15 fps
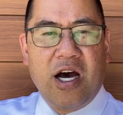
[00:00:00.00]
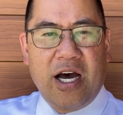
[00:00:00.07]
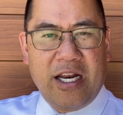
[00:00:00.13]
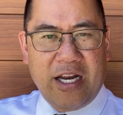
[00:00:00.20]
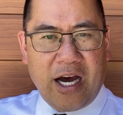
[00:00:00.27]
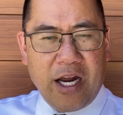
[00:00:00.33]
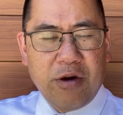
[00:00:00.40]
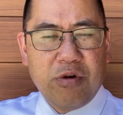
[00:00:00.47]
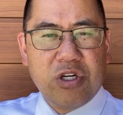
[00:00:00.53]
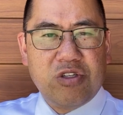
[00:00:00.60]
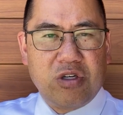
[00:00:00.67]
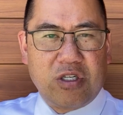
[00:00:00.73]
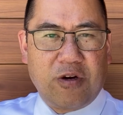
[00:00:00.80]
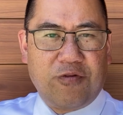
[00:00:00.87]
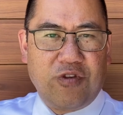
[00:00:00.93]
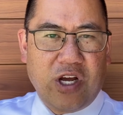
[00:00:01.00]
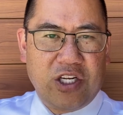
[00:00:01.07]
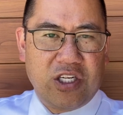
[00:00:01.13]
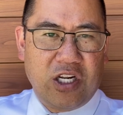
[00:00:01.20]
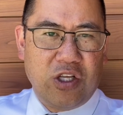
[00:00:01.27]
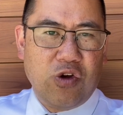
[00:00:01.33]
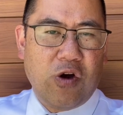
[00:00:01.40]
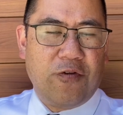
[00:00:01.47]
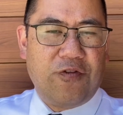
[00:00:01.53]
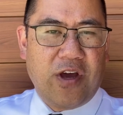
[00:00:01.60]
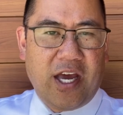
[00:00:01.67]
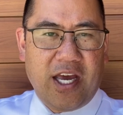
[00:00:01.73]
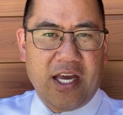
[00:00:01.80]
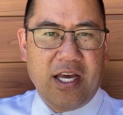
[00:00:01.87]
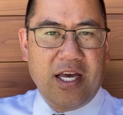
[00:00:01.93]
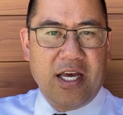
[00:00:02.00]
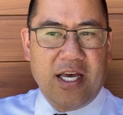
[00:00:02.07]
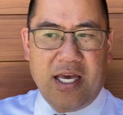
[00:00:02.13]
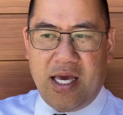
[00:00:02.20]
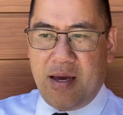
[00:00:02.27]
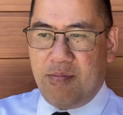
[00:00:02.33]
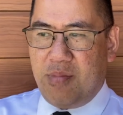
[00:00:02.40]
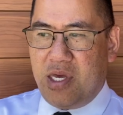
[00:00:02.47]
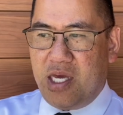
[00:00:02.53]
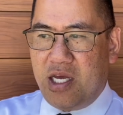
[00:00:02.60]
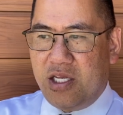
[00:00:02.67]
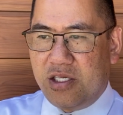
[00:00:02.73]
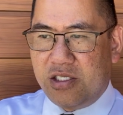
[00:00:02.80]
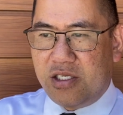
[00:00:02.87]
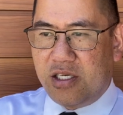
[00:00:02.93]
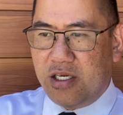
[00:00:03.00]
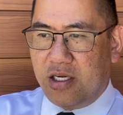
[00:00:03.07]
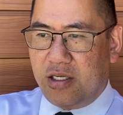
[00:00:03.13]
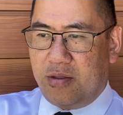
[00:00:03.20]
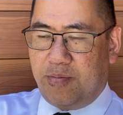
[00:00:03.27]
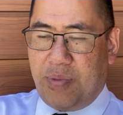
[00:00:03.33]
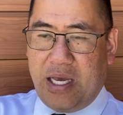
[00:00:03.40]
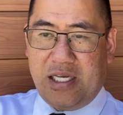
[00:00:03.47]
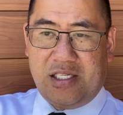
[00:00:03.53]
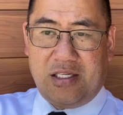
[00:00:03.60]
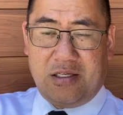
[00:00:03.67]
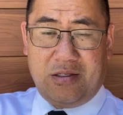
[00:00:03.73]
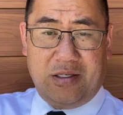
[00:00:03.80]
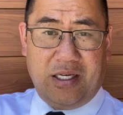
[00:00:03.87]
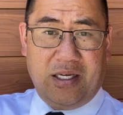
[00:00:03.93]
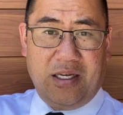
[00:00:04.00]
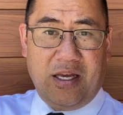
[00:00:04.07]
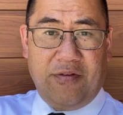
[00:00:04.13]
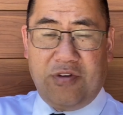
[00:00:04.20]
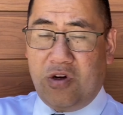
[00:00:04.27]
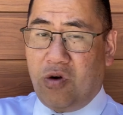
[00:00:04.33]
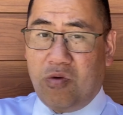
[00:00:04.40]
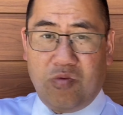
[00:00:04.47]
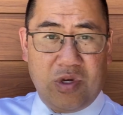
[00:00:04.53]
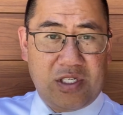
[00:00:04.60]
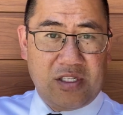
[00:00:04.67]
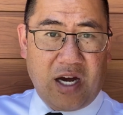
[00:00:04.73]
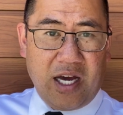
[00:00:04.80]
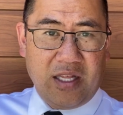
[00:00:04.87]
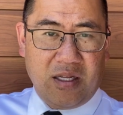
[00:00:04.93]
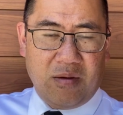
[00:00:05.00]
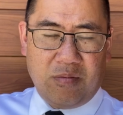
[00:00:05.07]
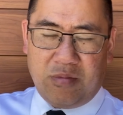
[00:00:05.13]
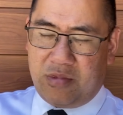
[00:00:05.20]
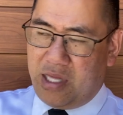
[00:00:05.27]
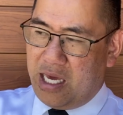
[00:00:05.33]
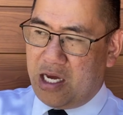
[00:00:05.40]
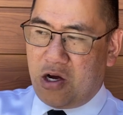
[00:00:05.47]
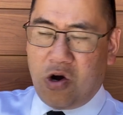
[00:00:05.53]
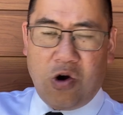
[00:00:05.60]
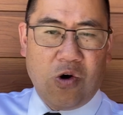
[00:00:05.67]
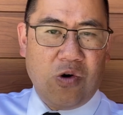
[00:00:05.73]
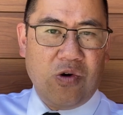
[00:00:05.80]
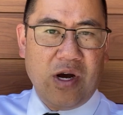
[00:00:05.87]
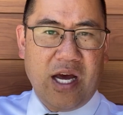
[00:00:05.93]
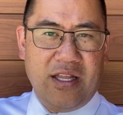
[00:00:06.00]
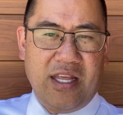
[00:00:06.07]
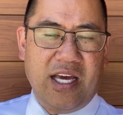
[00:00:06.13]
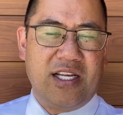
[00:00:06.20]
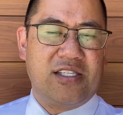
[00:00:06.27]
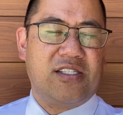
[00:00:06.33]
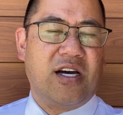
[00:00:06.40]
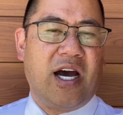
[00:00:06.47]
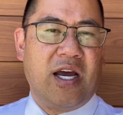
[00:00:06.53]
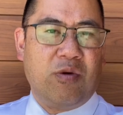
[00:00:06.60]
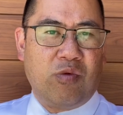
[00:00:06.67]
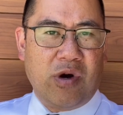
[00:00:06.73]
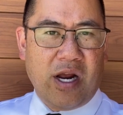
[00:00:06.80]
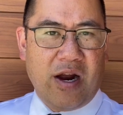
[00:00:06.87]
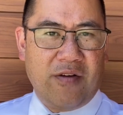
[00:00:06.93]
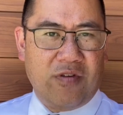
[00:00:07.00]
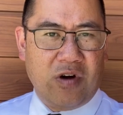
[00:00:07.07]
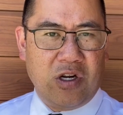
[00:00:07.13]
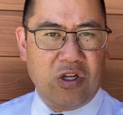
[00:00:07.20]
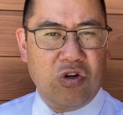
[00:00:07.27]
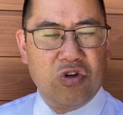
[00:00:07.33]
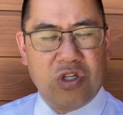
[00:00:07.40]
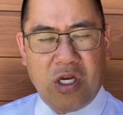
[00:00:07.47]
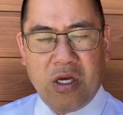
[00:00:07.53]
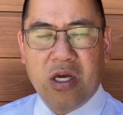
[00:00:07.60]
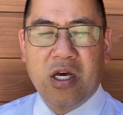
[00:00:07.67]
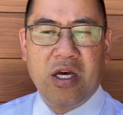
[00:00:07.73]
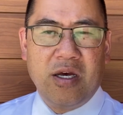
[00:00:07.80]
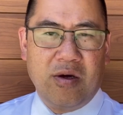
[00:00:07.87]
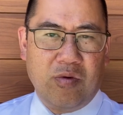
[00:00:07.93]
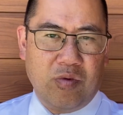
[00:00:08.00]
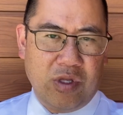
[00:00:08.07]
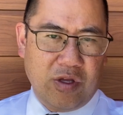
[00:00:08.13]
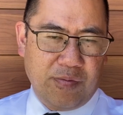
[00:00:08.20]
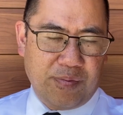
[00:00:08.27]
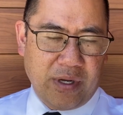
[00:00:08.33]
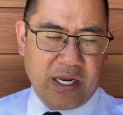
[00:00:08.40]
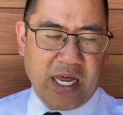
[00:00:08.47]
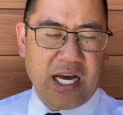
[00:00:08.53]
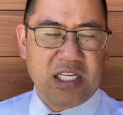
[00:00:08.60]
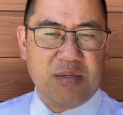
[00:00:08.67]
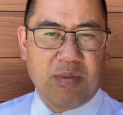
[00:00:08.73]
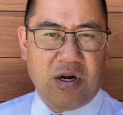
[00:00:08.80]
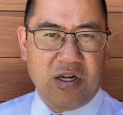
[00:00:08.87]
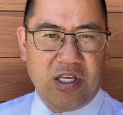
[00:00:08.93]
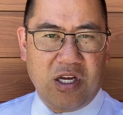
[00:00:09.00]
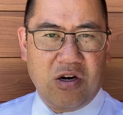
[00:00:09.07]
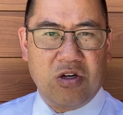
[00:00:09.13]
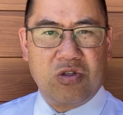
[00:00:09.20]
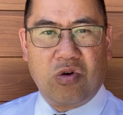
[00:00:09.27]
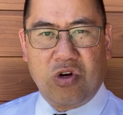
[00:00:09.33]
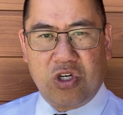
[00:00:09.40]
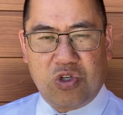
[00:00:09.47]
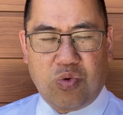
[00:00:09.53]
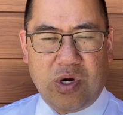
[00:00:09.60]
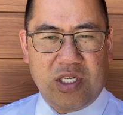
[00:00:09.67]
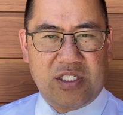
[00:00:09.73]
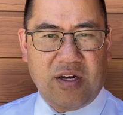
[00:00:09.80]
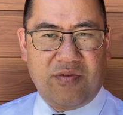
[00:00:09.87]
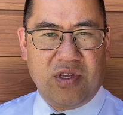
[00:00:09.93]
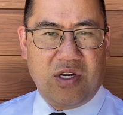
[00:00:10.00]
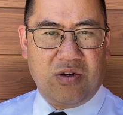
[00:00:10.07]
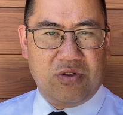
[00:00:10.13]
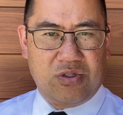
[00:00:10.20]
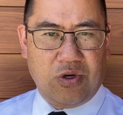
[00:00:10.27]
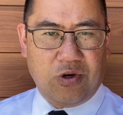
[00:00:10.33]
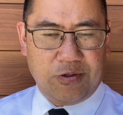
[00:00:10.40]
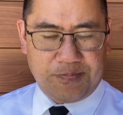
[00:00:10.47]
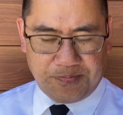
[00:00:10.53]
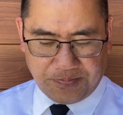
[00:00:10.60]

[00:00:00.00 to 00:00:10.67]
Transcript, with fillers: An unrestricted free agent, a UFA, it means basically if you don't resign them, they go and they can sign wherever. And usually, when you played X amount of years or you're 27 years old.